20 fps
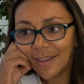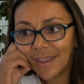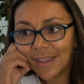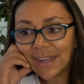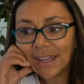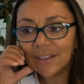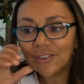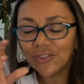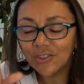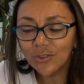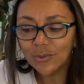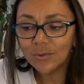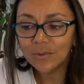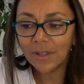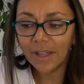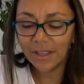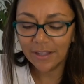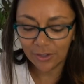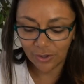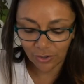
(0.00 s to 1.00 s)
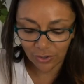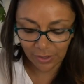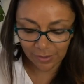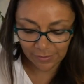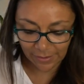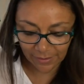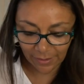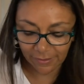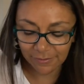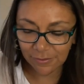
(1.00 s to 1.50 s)
And I do like her.
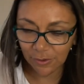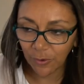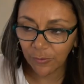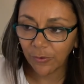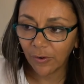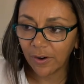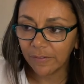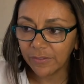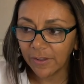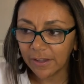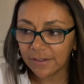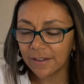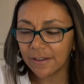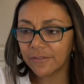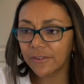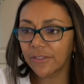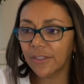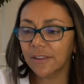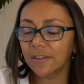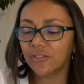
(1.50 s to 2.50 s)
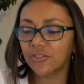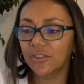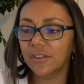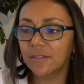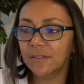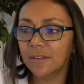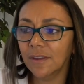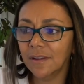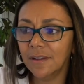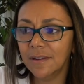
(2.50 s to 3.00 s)
Like, so far I've liked everything that
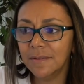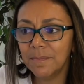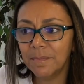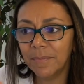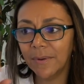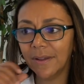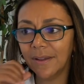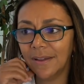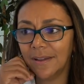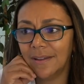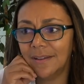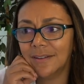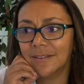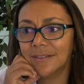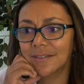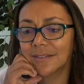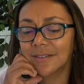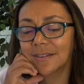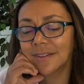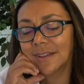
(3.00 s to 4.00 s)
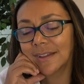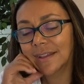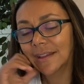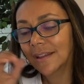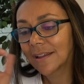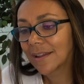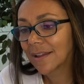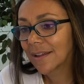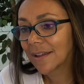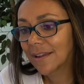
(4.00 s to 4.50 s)
she's done, but
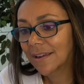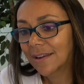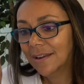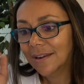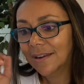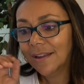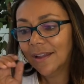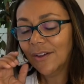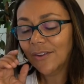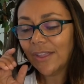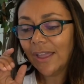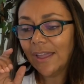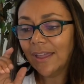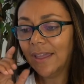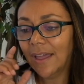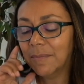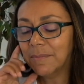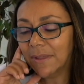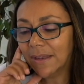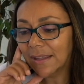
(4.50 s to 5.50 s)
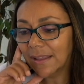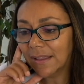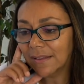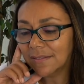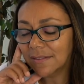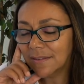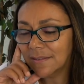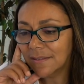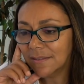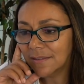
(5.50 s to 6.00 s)
okay, I mean, I
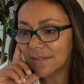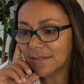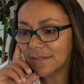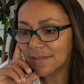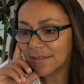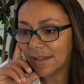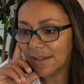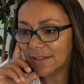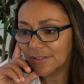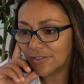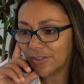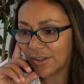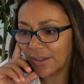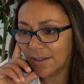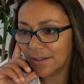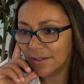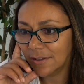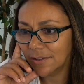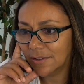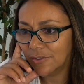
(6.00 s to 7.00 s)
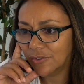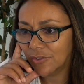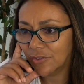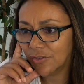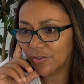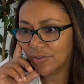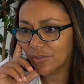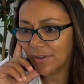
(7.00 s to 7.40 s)
guess this is a design challenge,